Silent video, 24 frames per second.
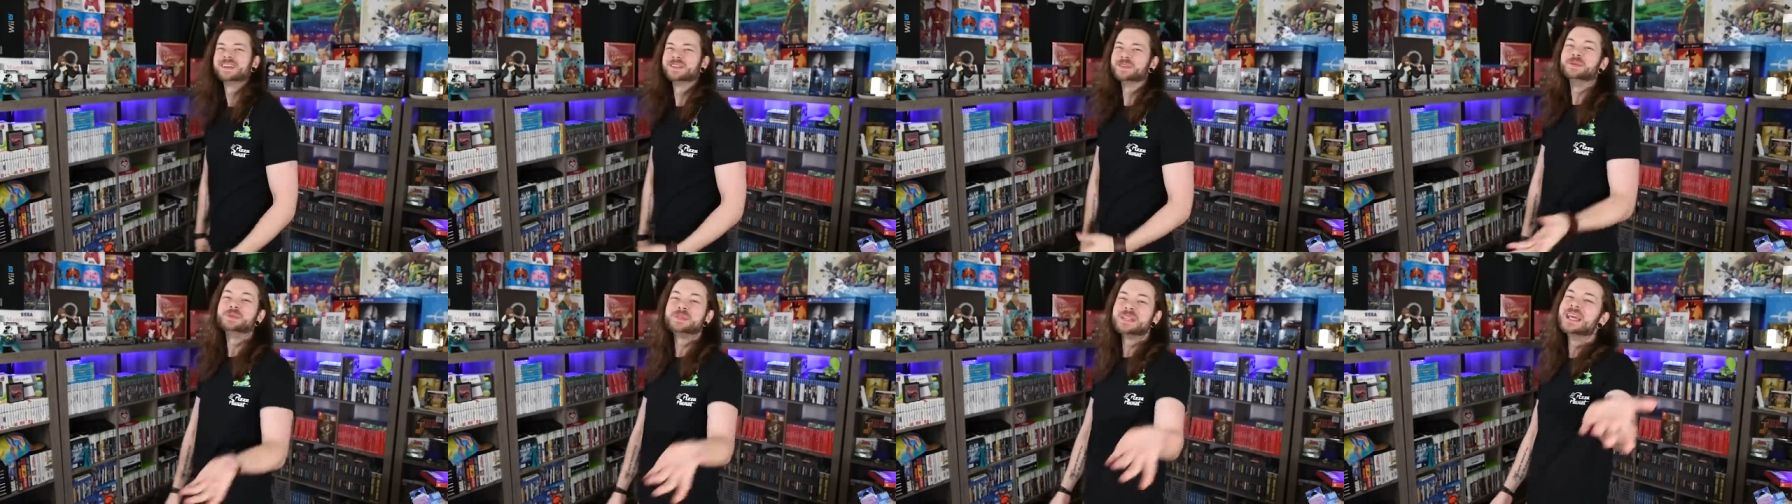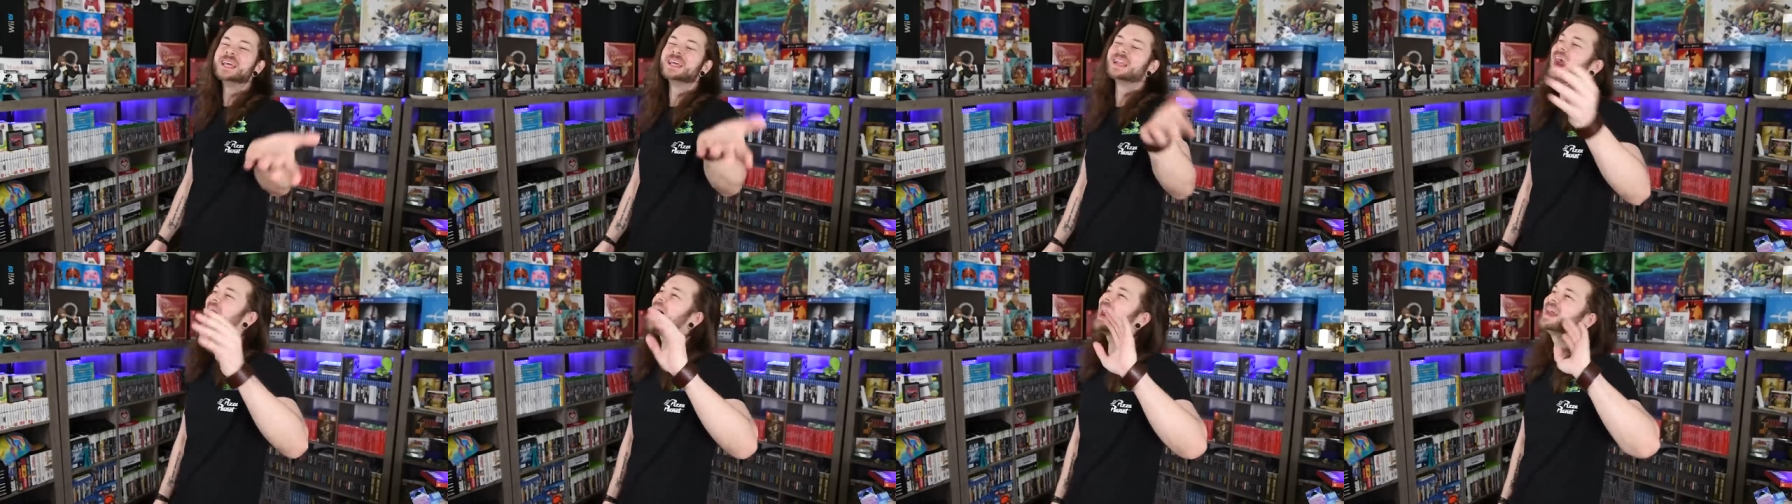You
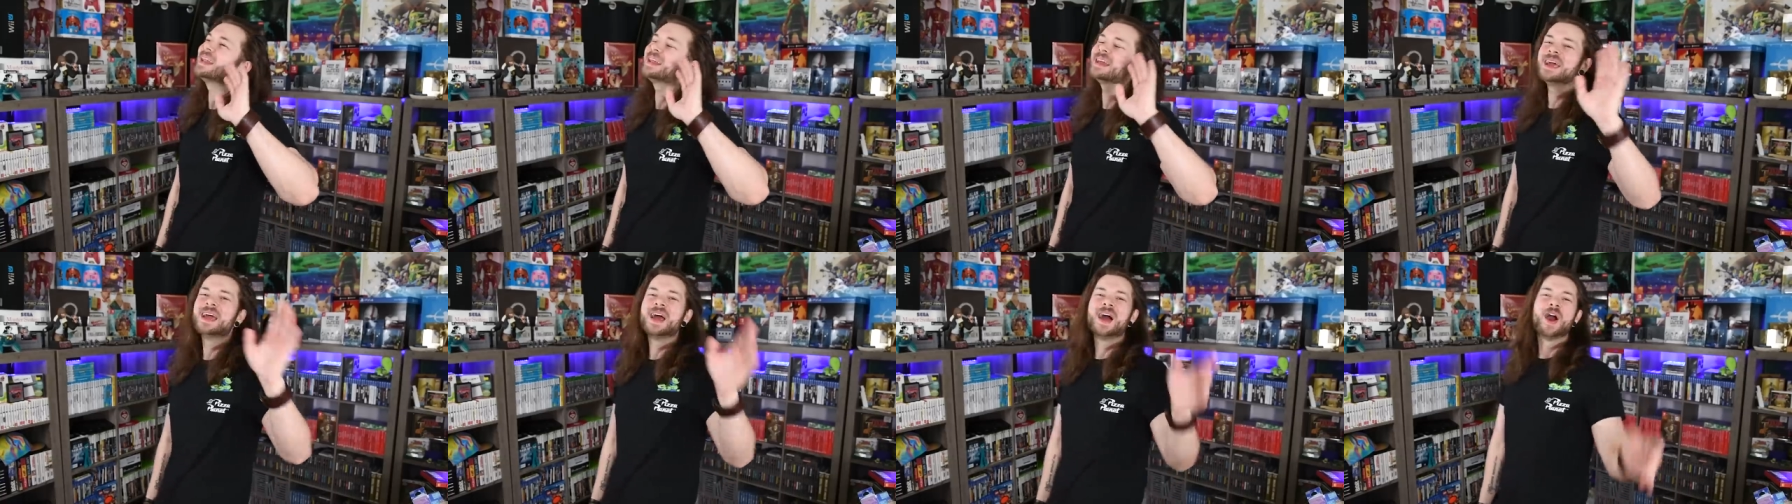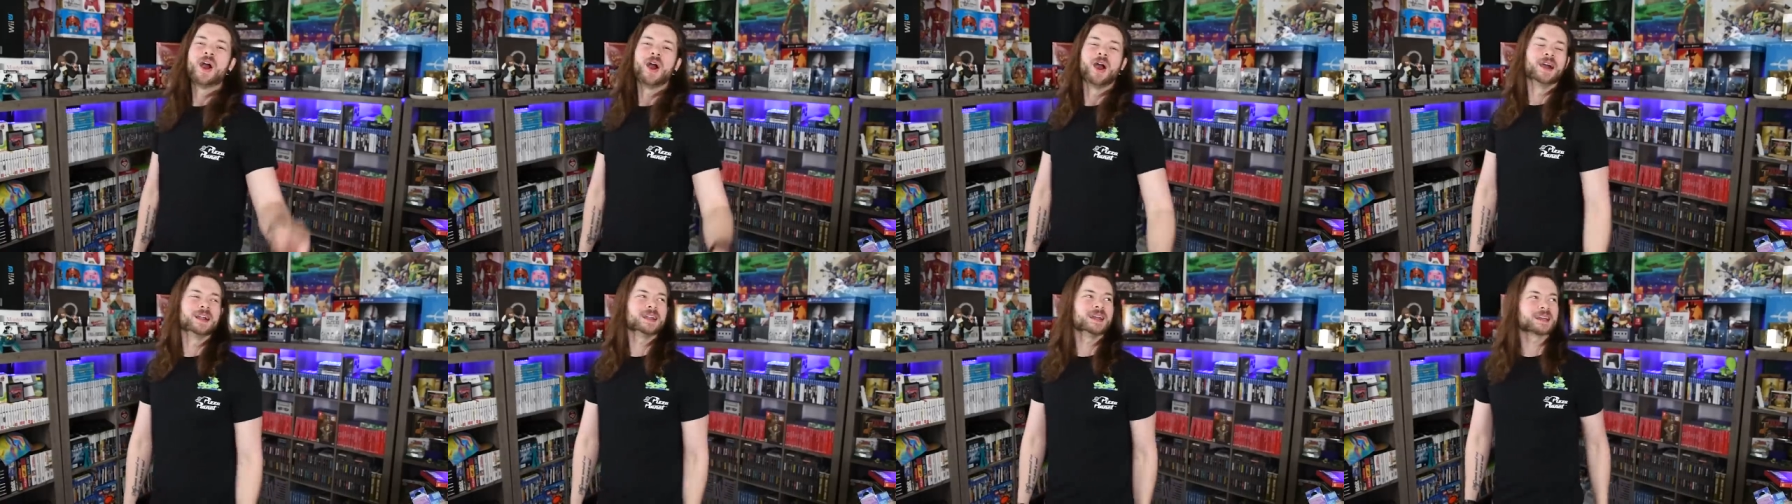did. I,
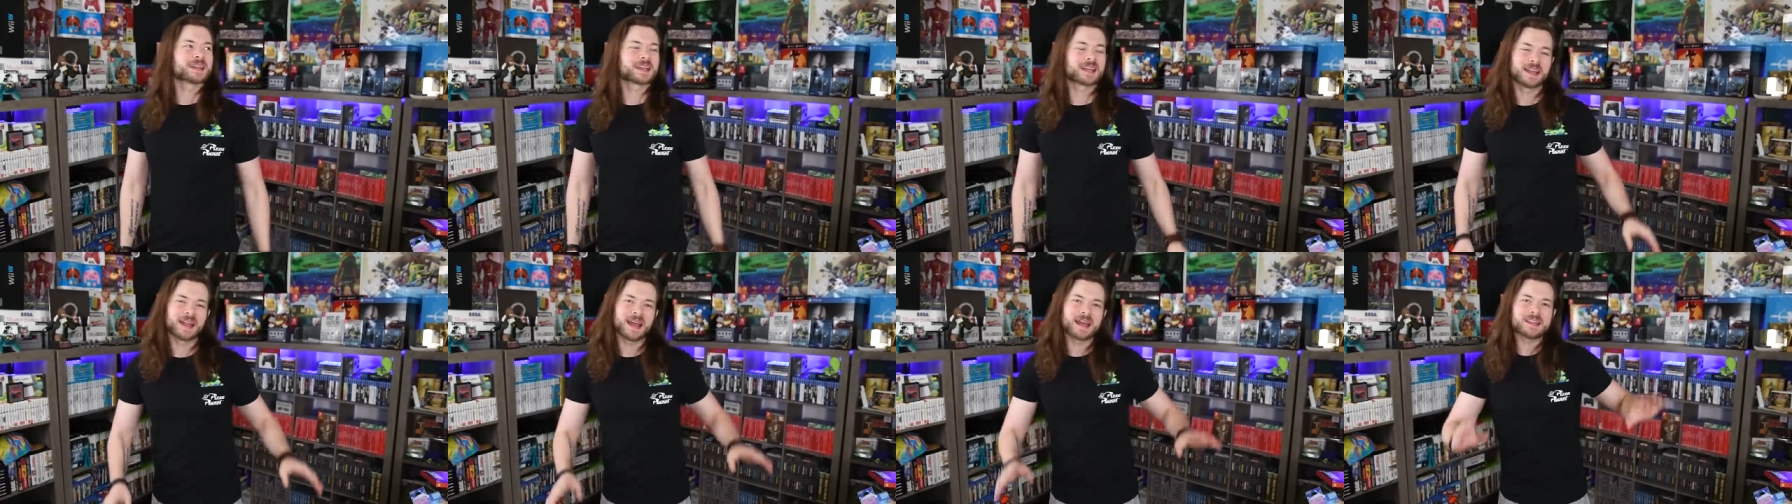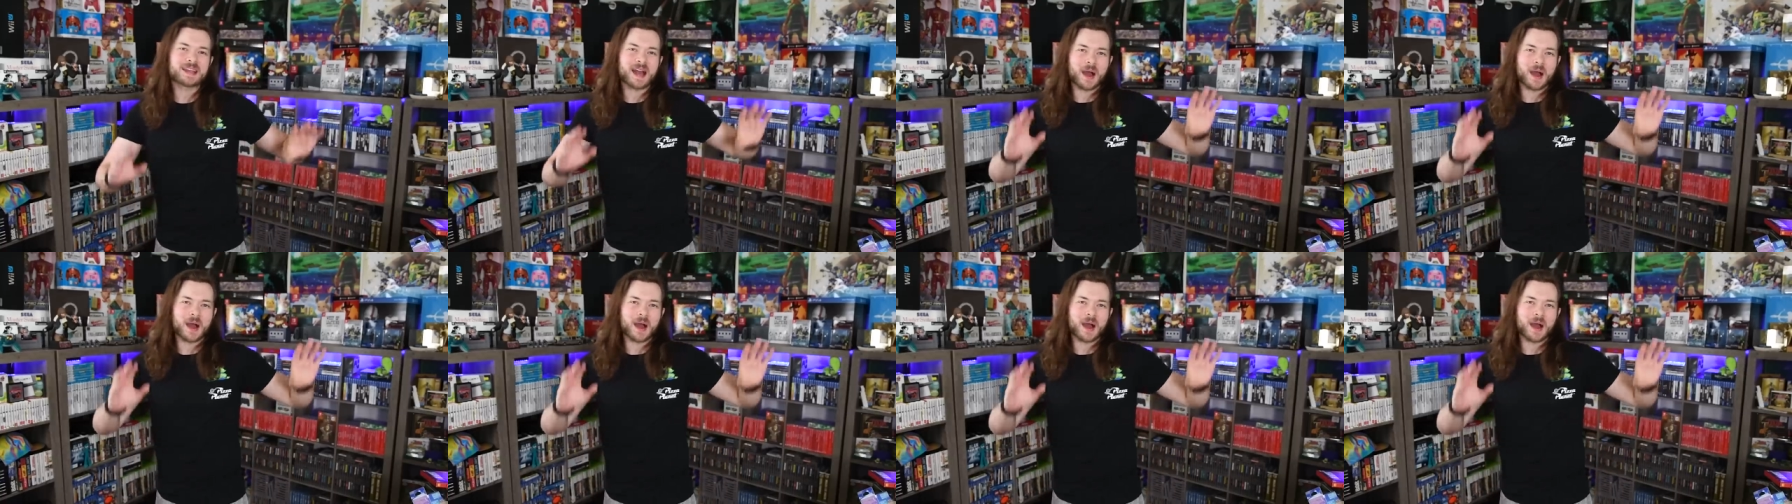I can I,